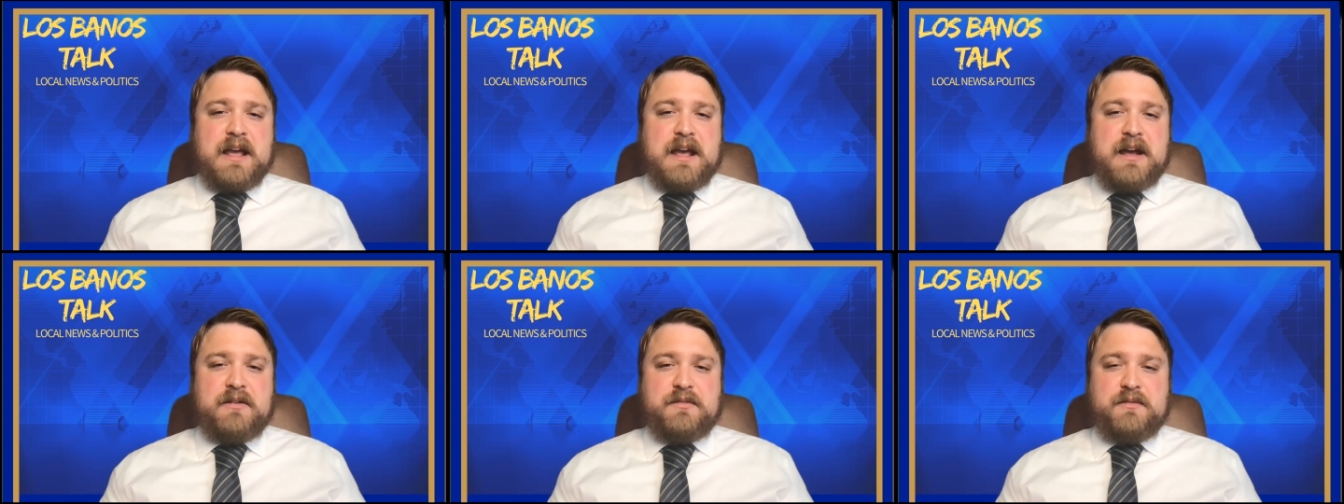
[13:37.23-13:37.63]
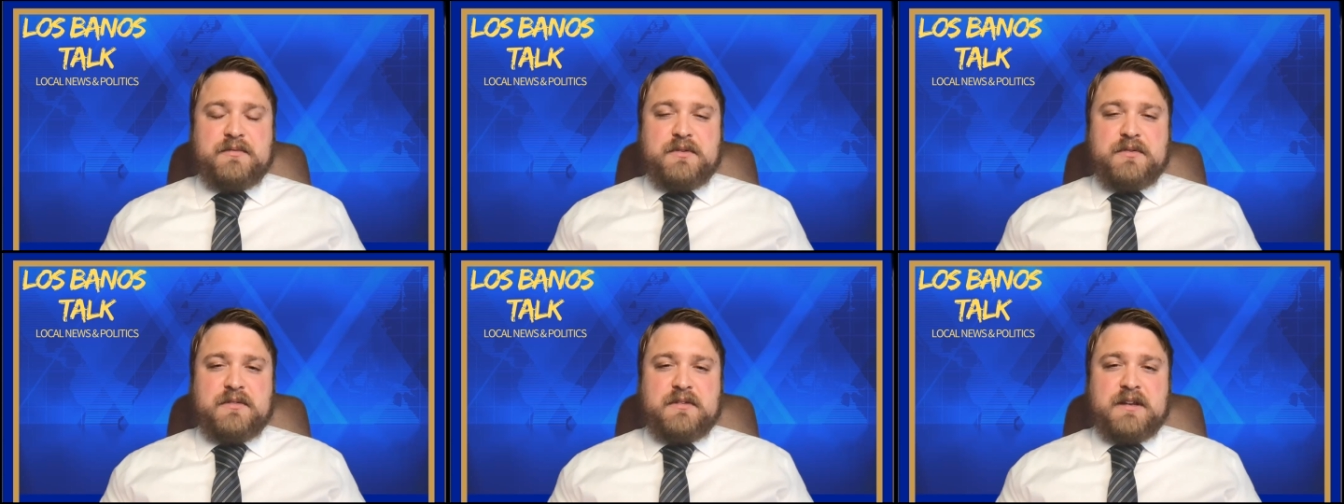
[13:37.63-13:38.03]
Out of
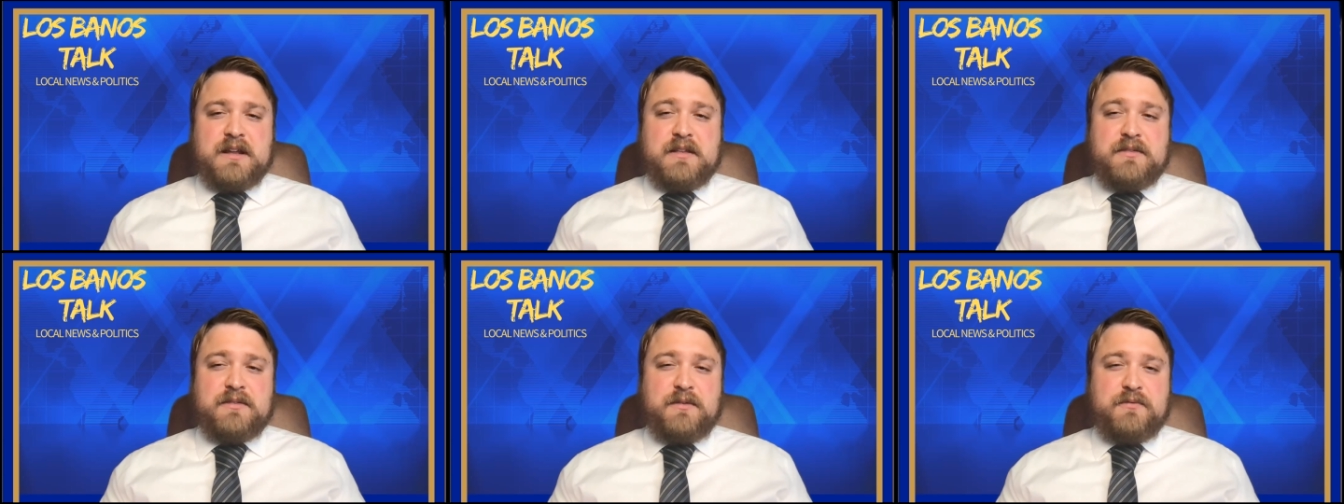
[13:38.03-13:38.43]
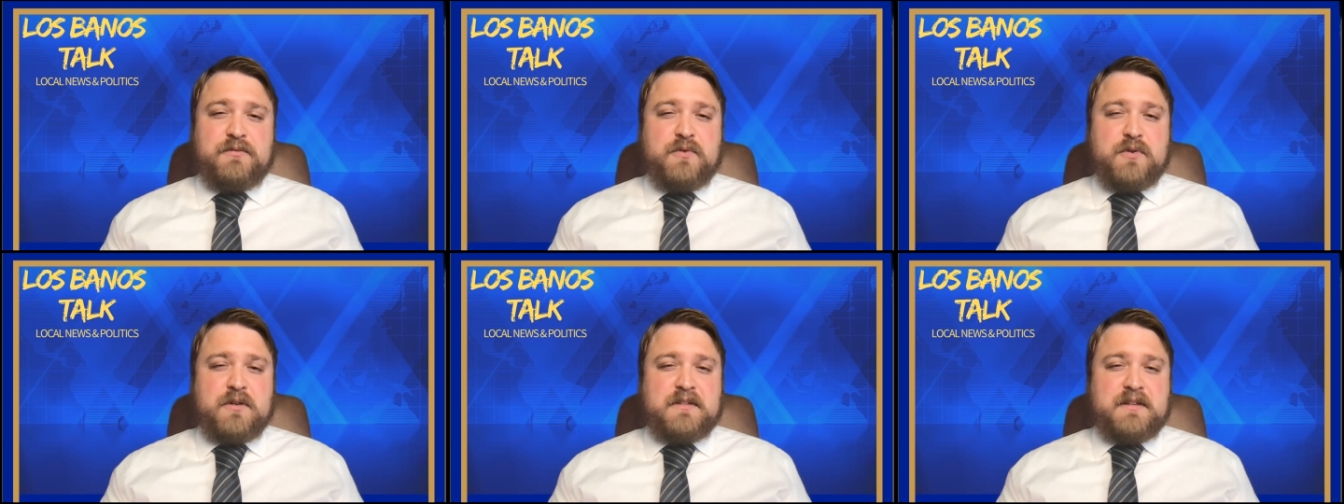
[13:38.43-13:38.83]
those deaths,
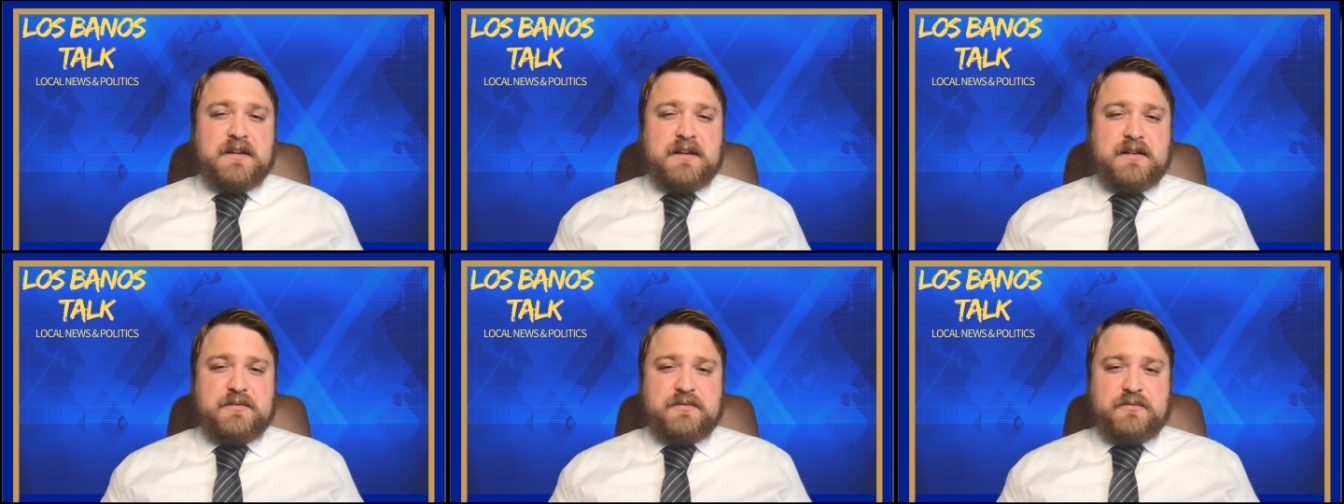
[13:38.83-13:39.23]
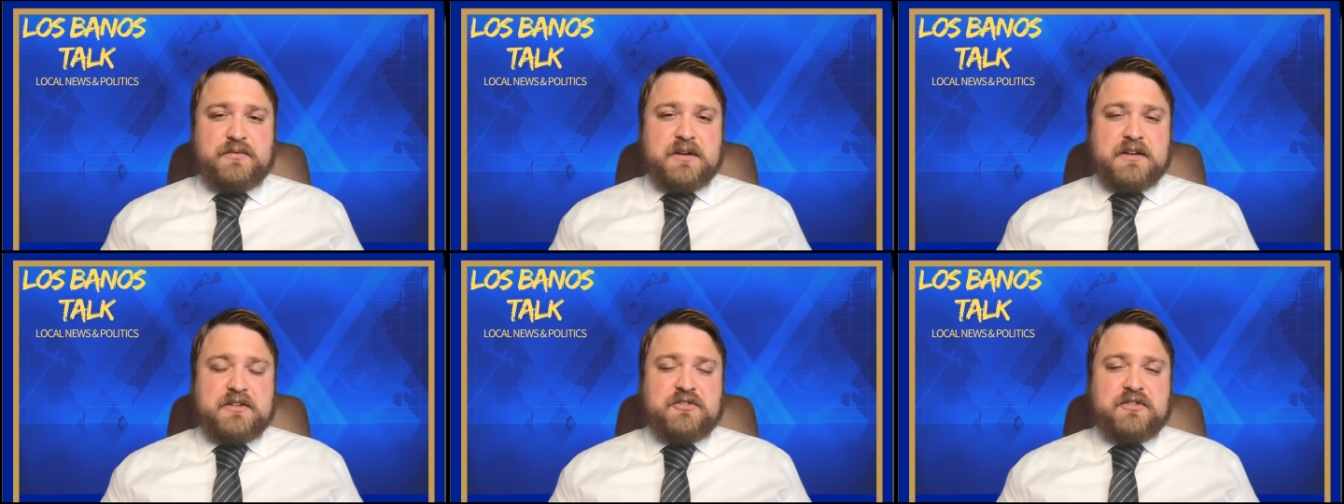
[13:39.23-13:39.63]
14 of
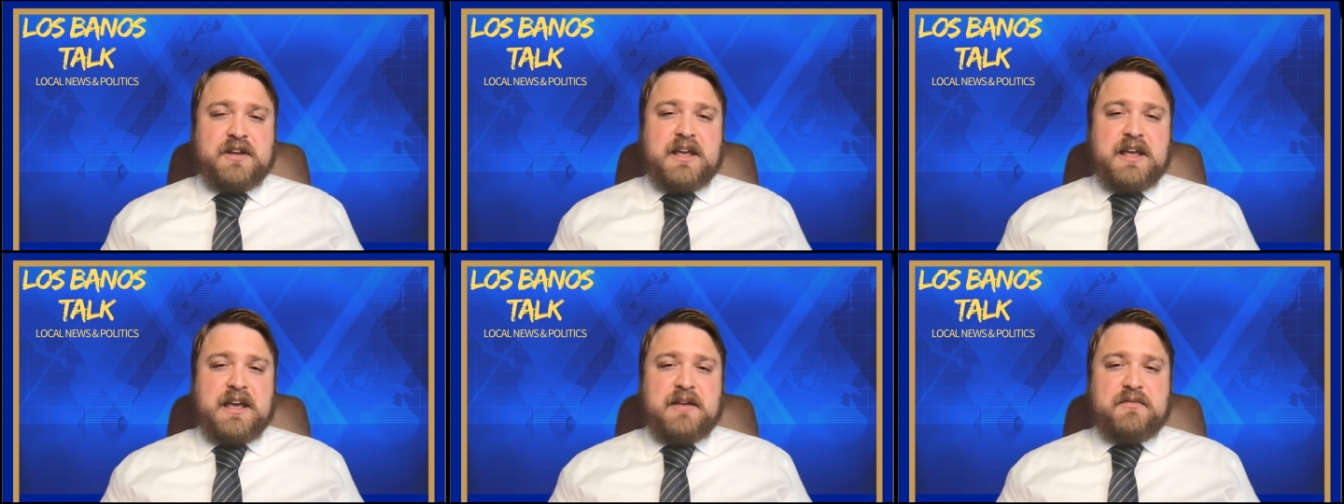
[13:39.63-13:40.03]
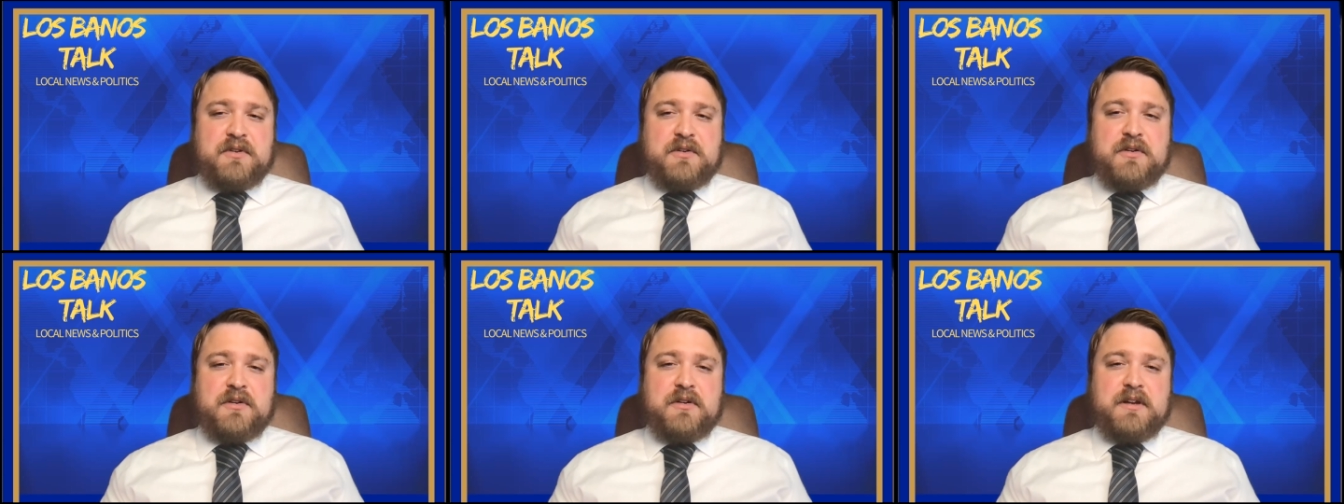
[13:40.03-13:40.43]
which have
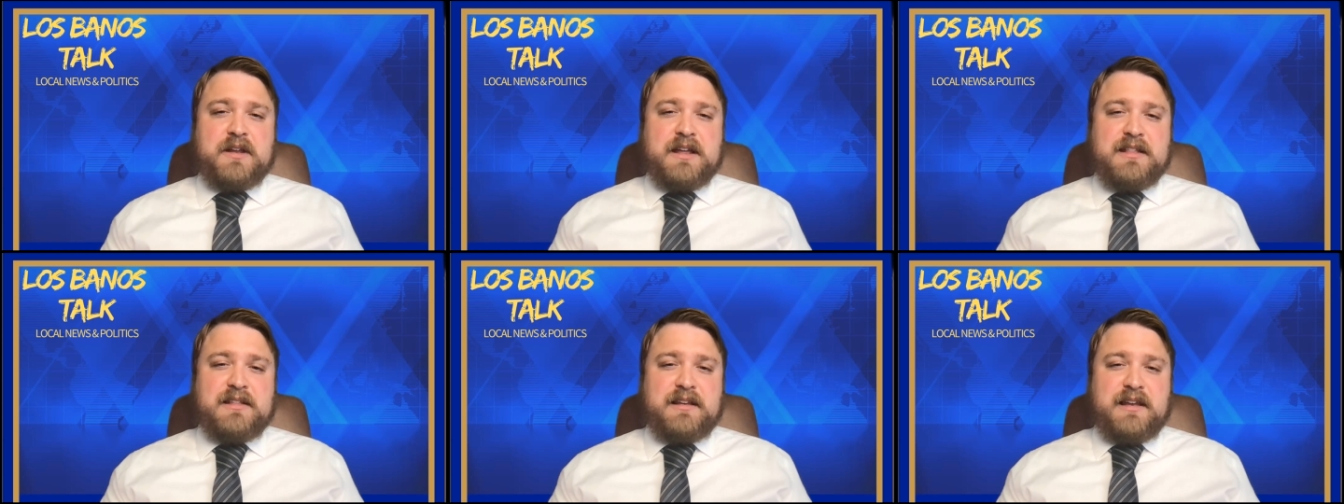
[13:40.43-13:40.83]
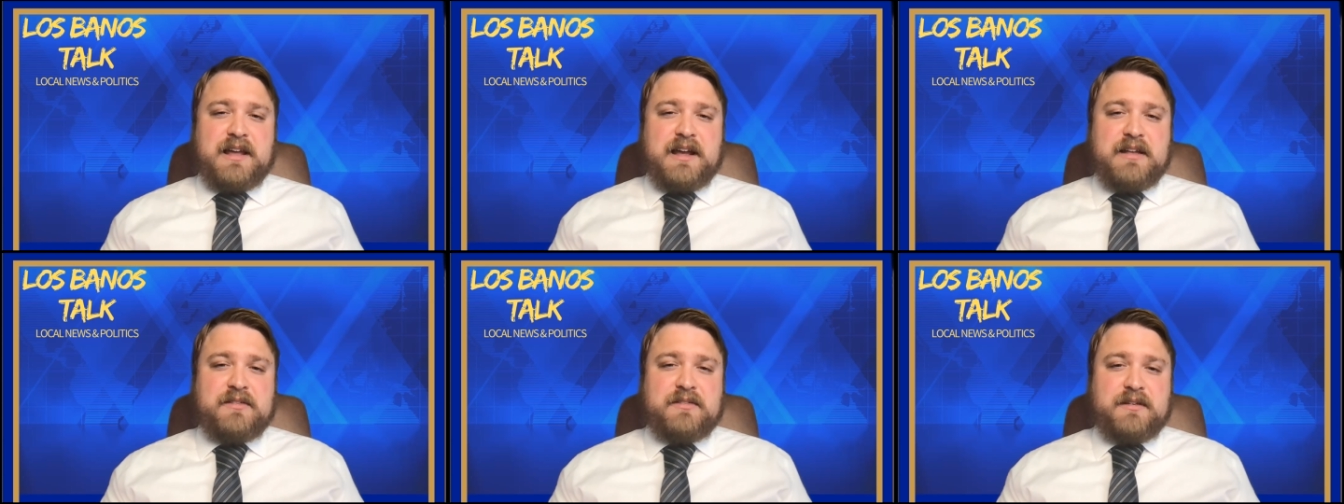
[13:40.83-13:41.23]
occurred in the
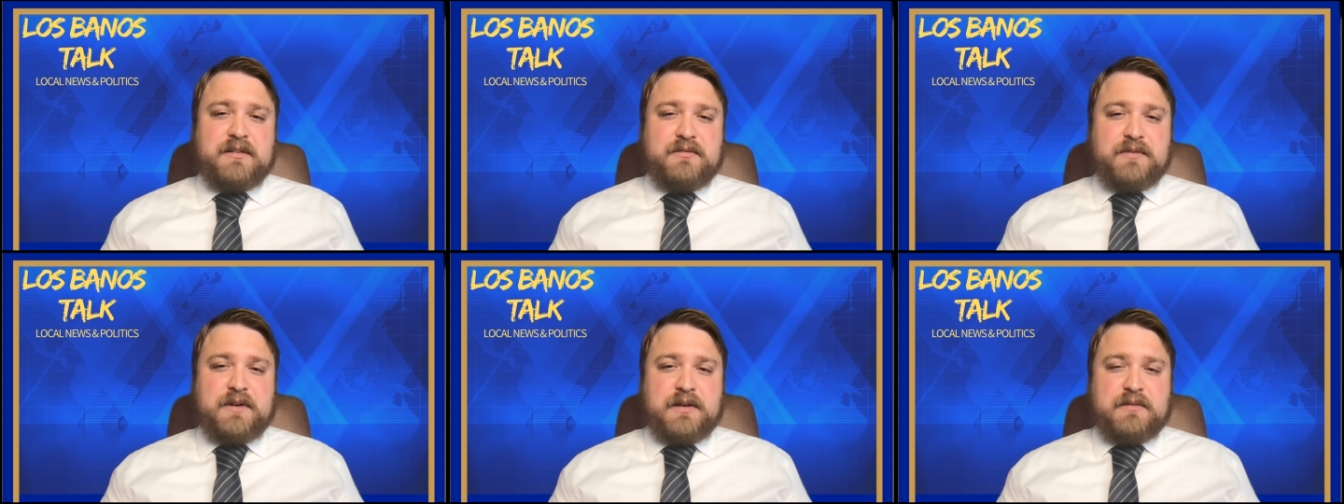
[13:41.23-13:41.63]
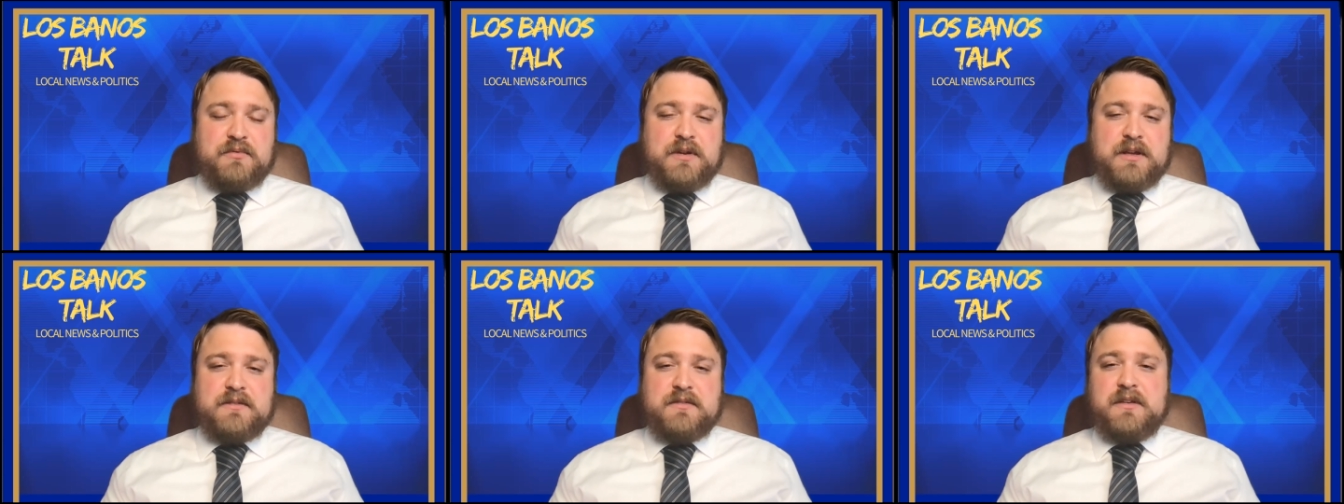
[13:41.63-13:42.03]
last five
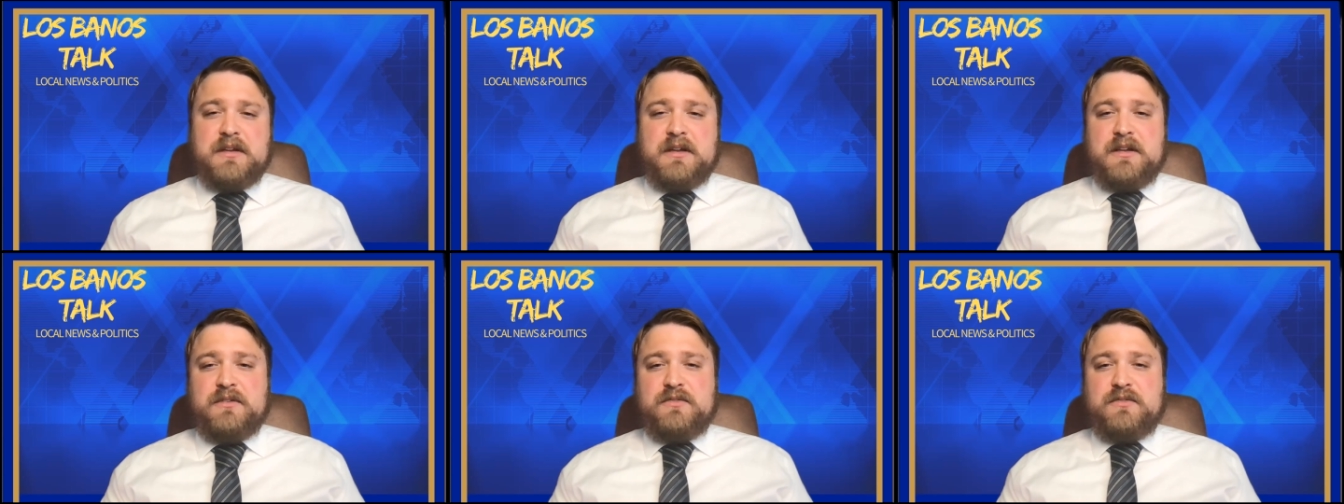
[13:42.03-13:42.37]
weeks.